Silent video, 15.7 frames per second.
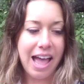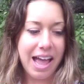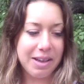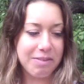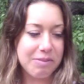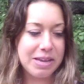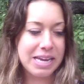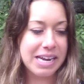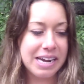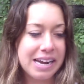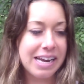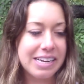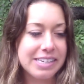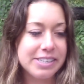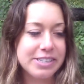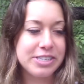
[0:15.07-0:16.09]
I mean,
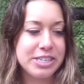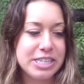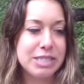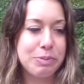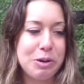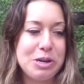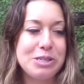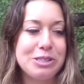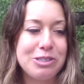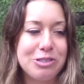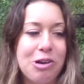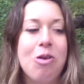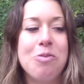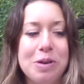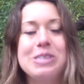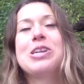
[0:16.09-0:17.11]
she's put in
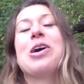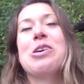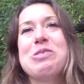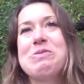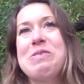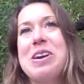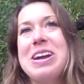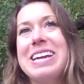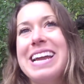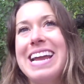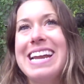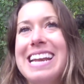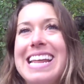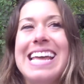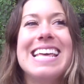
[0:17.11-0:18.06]
so much hard work, and